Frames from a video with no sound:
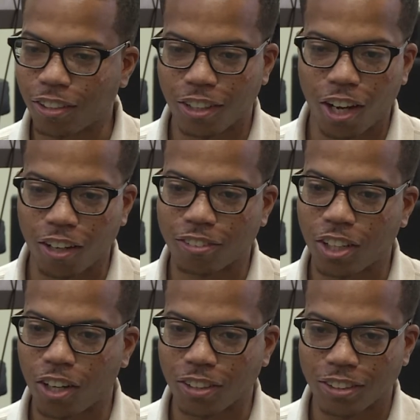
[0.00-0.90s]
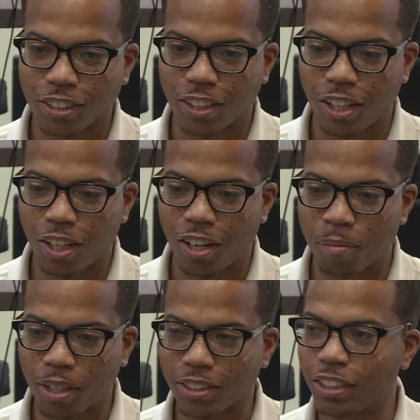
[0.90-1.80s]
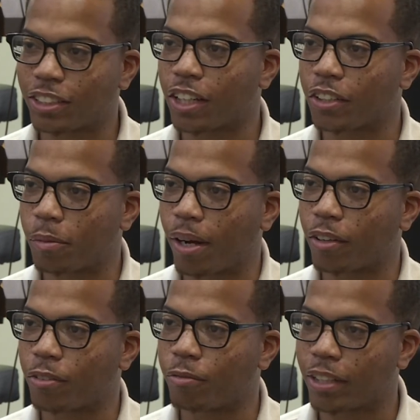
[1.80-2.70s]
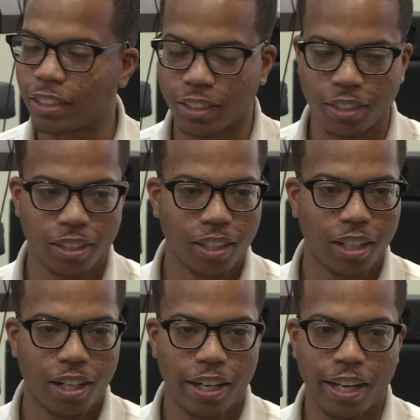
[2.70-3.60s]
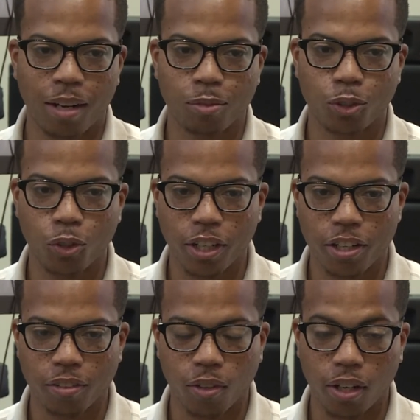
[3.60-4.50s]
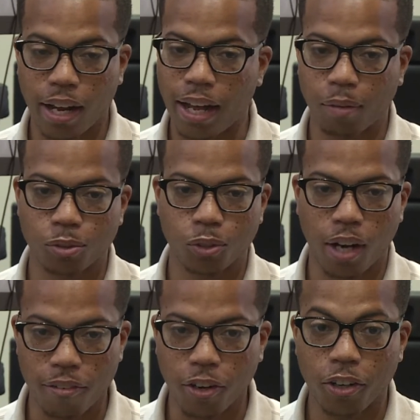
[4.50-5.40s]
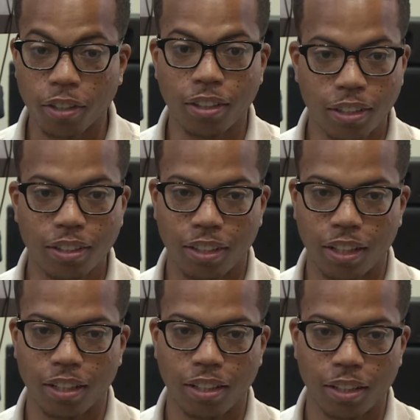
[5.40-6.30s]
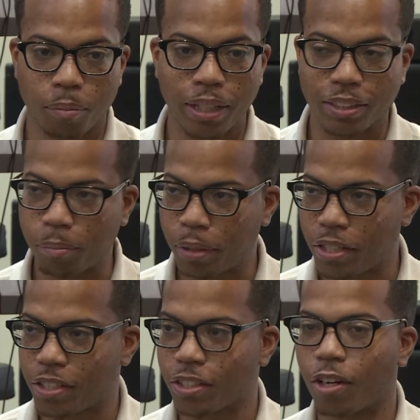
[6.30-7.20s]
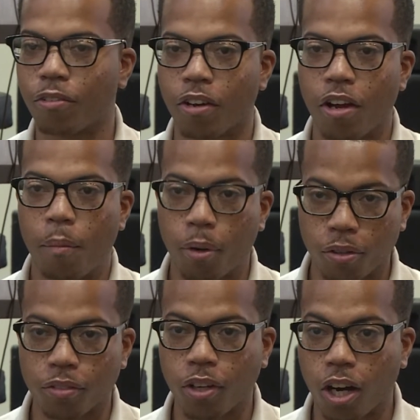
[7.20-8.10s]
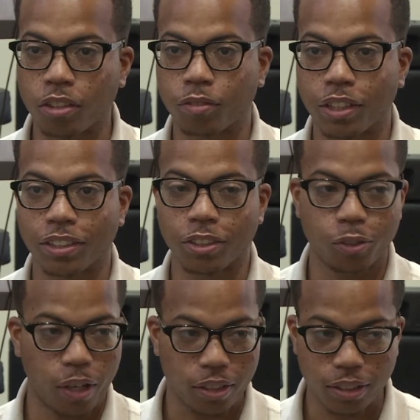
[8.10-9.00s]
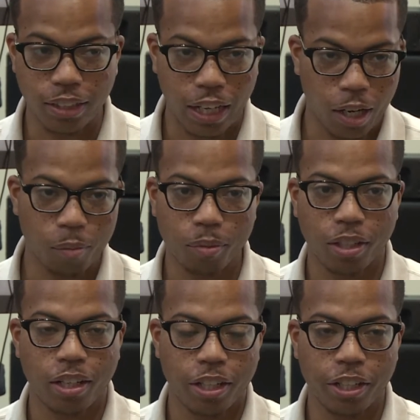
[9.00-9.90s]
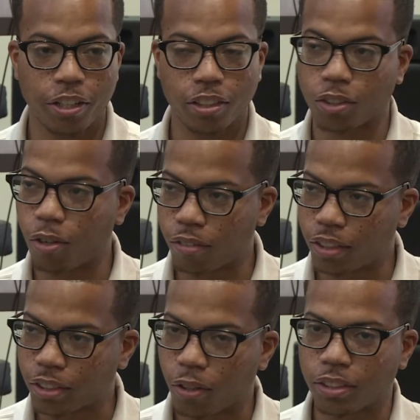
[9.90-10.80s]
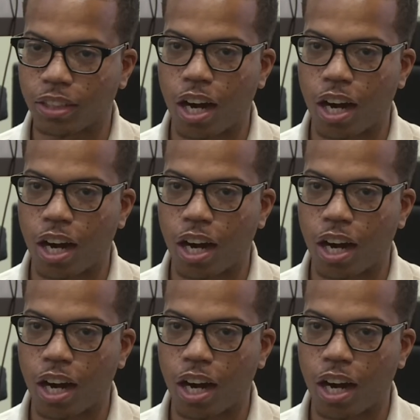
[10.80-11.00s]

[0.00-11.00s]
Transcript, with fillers: y'all have talked amongst each other about the vision, and I'm sure there's well not I'm sure I've heard the the bits and pieces of both of y'all's visions throughout the time here, and so the, so is the